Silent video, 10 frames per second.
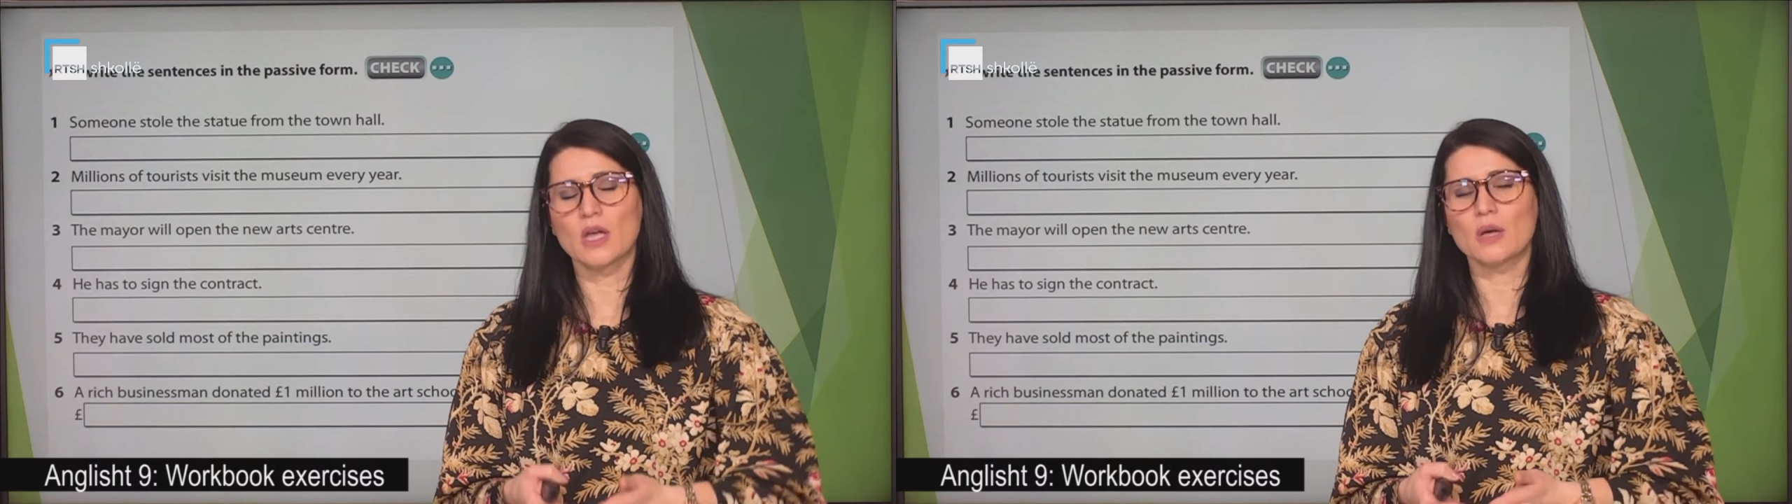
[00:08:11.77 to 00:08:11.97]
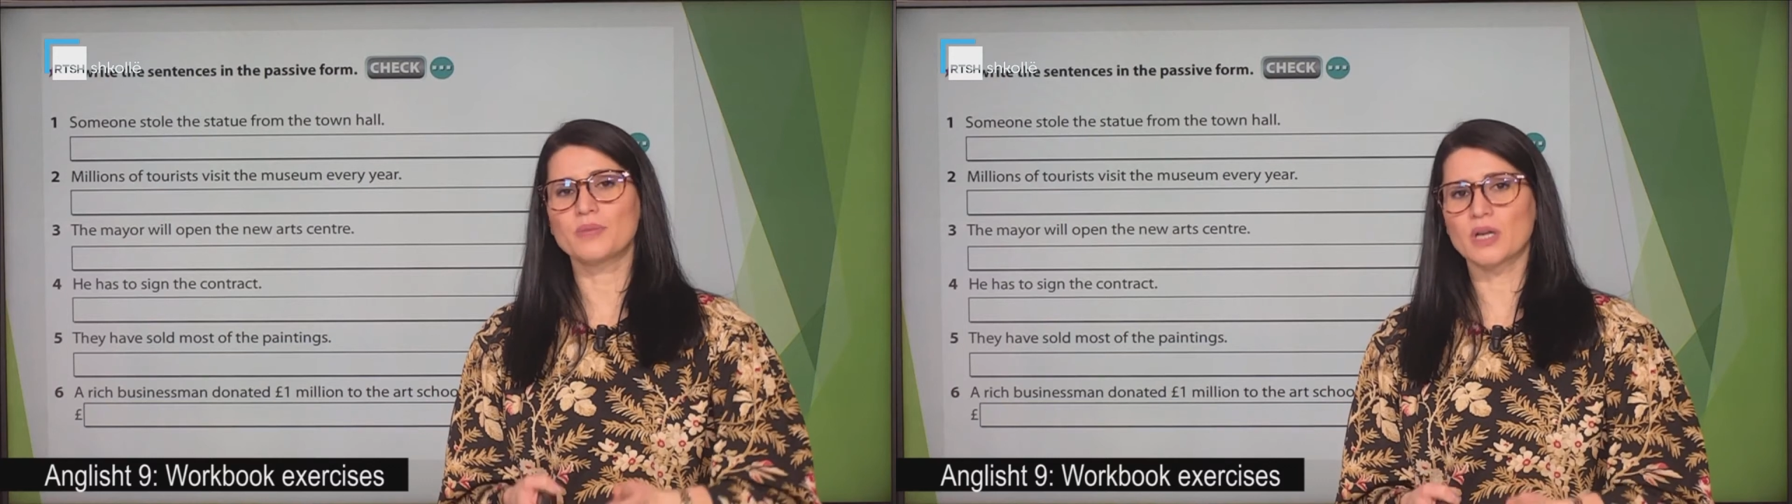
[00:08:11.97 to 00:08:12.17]

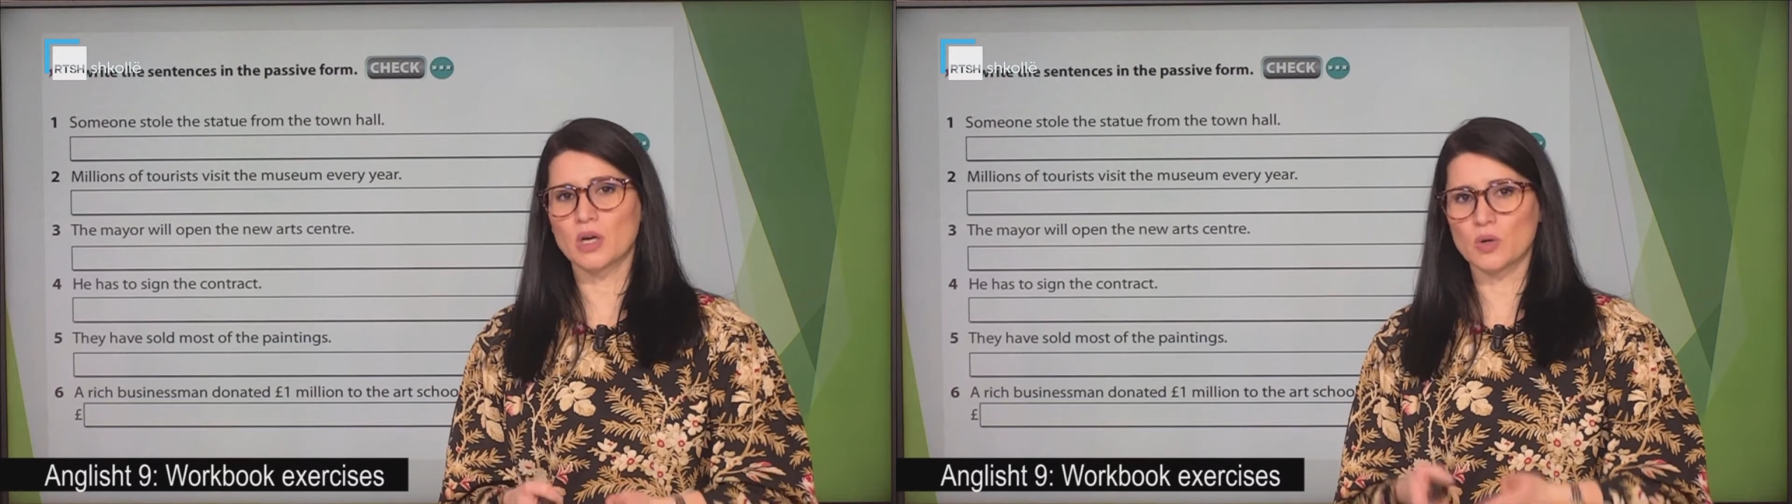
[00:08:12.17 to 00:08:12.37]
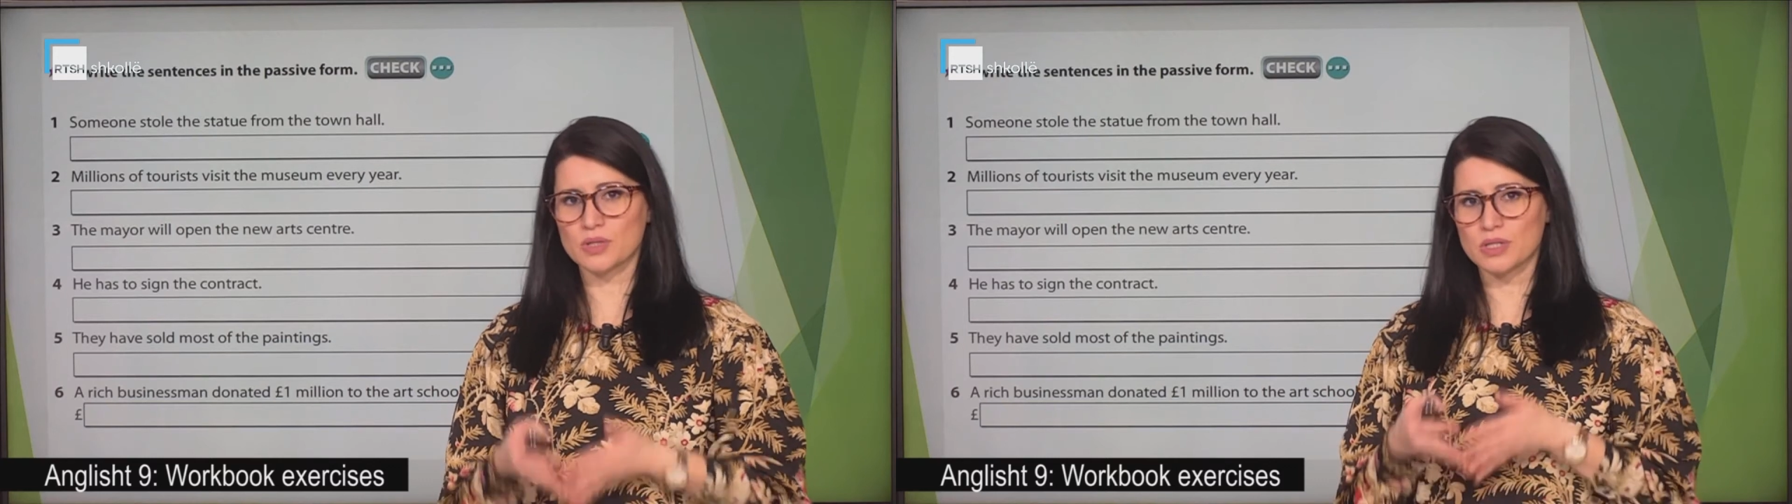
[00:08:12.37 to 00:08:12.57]

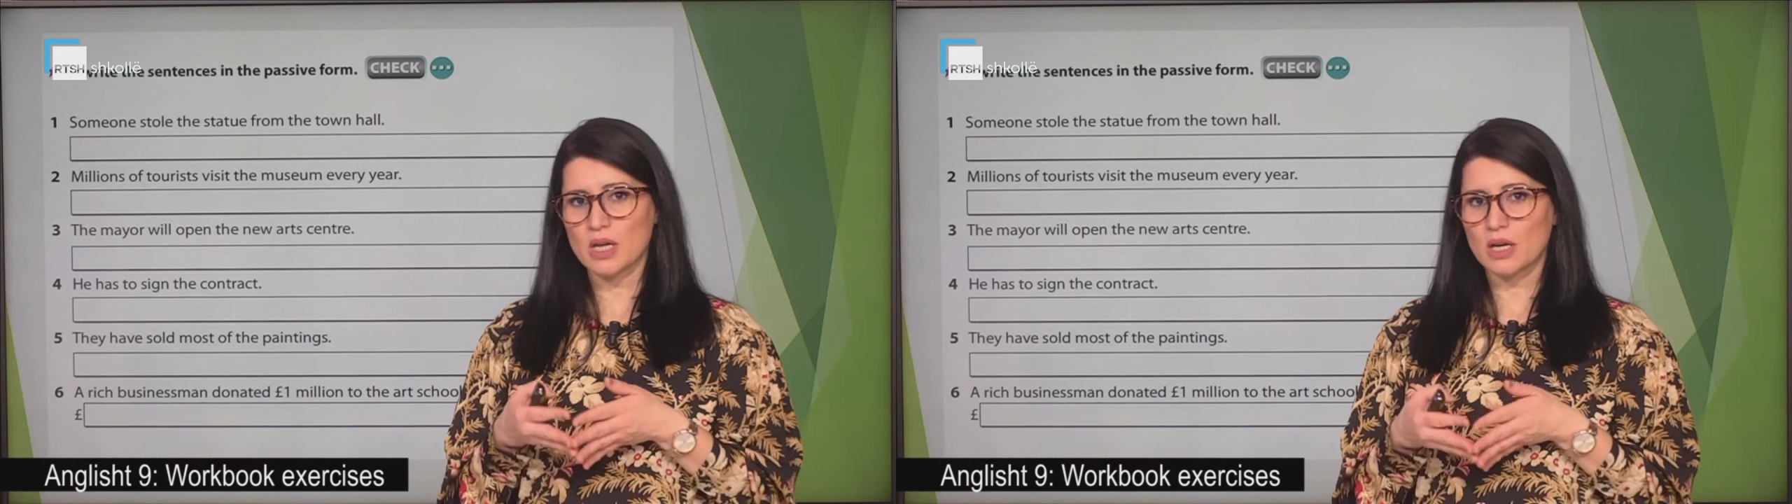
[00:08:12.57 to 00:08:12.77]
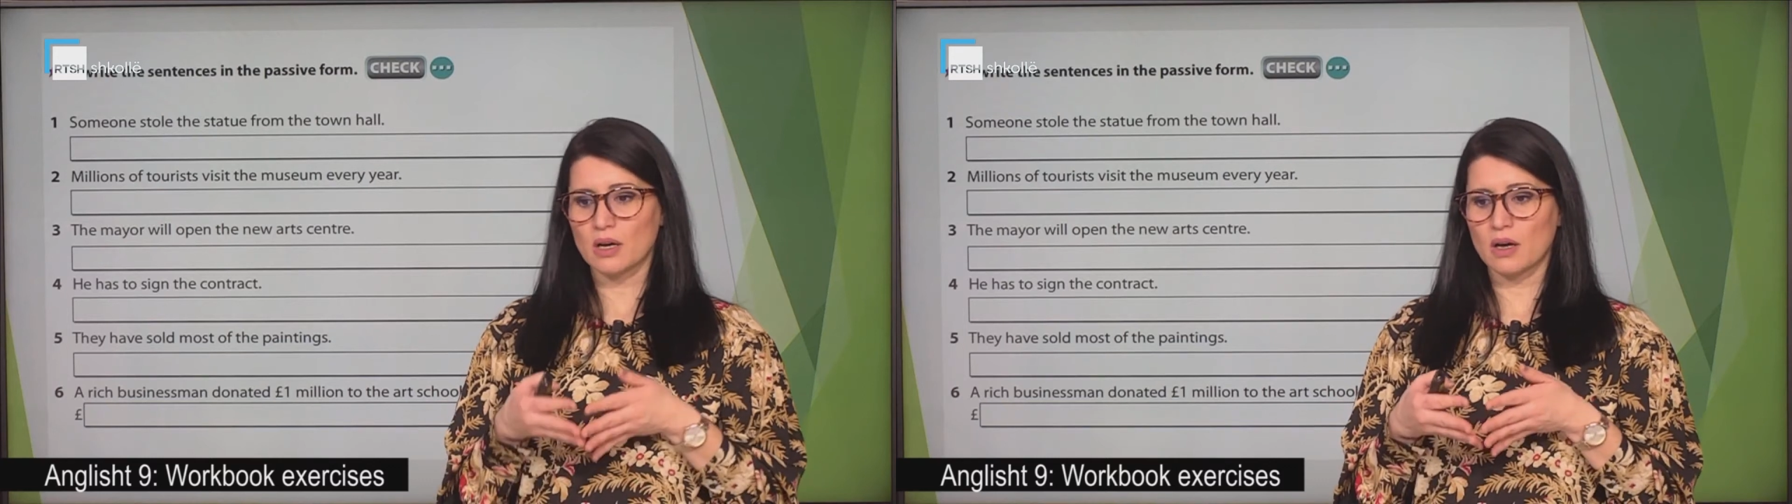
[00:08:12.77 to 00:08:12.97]
because
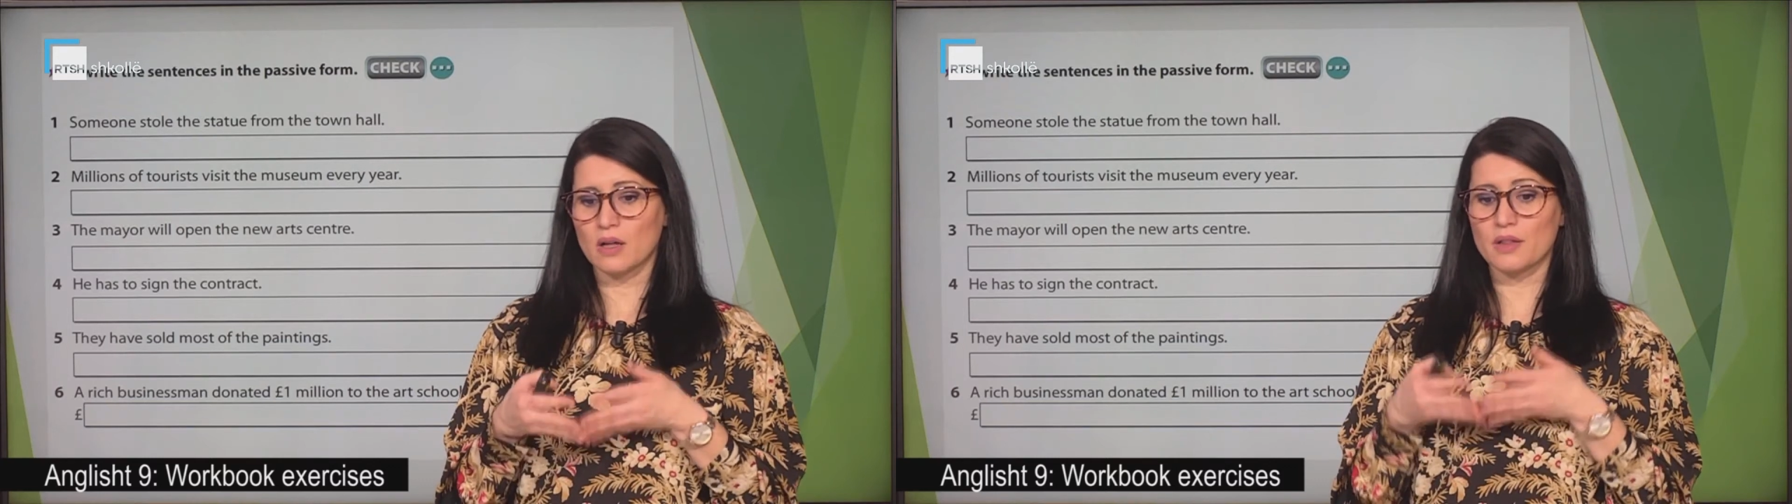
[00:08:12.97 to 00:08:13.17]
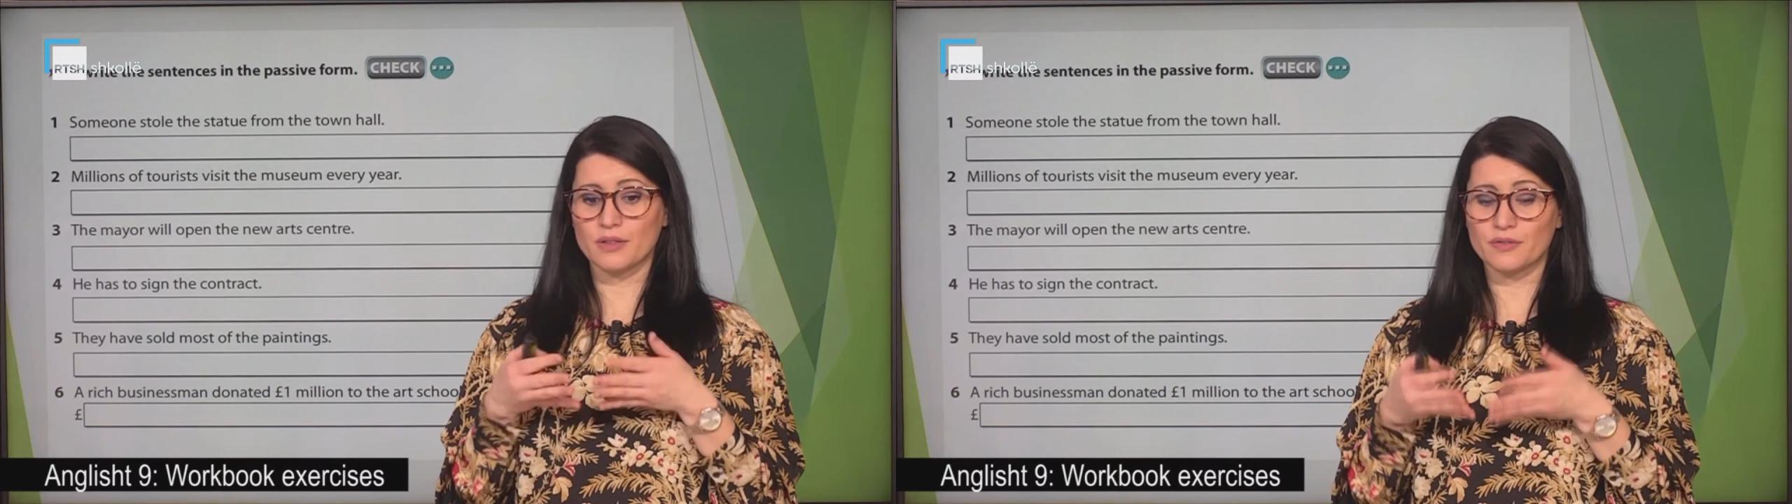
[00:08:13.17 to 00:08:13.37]

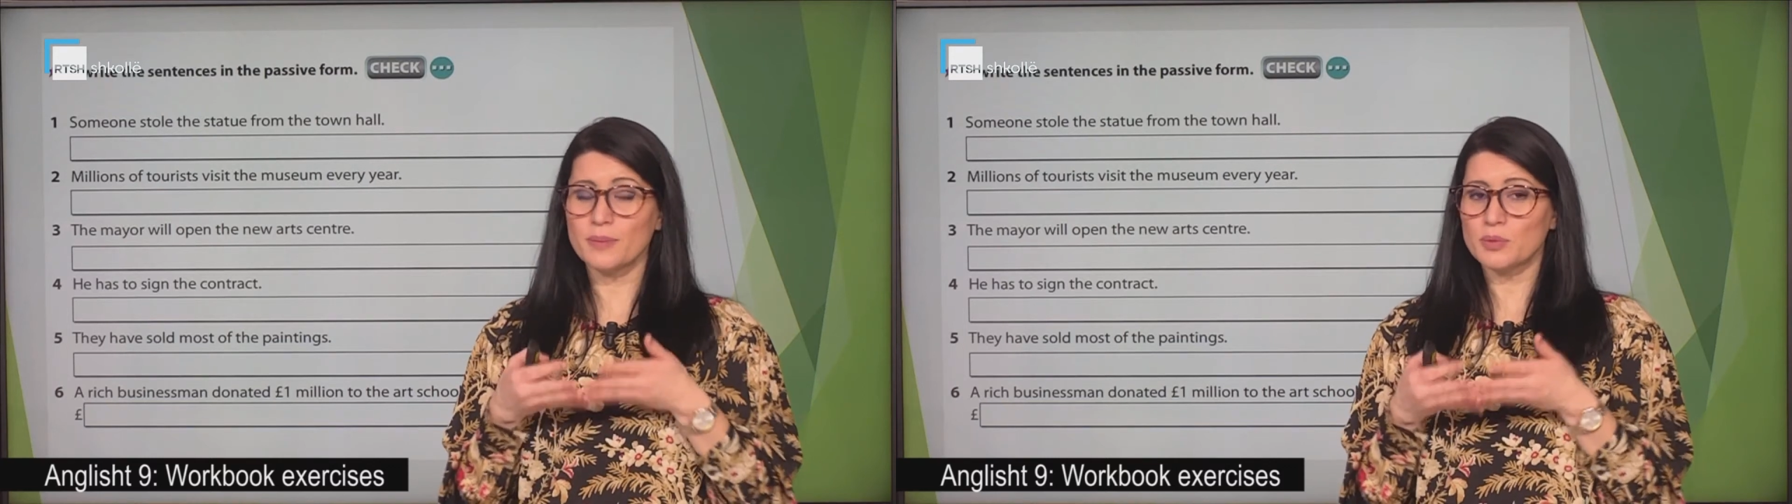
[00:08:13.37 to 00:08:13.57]
the verb